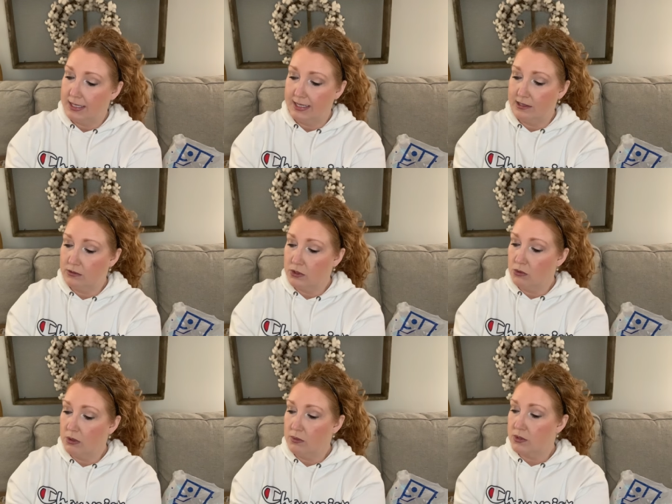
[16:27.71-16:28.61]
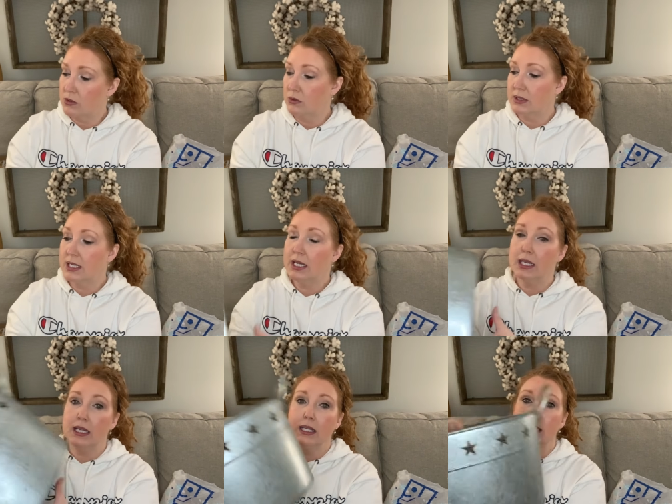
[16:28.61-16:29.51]
I don't know what was sold in
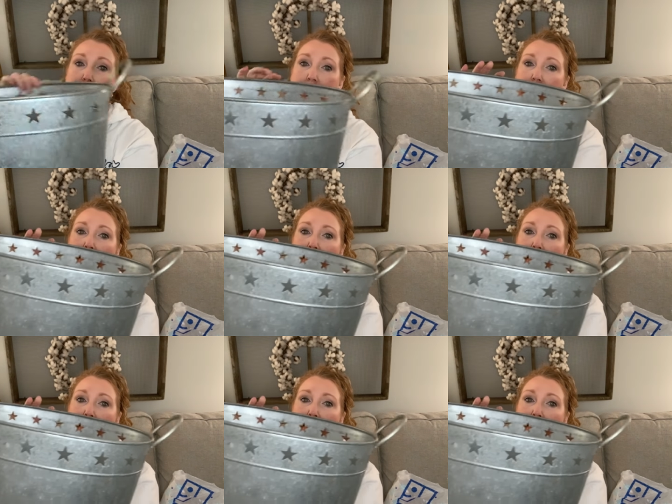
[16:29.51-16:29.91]
it